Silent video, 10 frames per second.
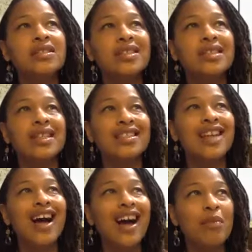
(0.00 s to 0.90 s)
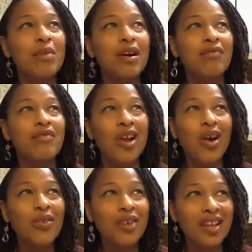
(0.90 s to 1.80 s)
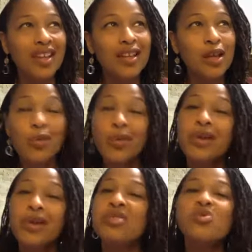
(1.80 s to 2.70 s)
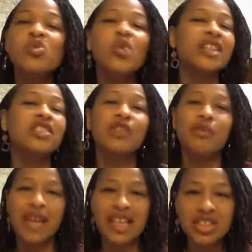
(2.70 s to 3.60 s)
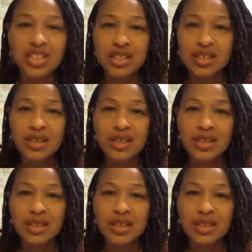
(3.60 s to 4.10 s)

just a time of knowing we're going through transformation.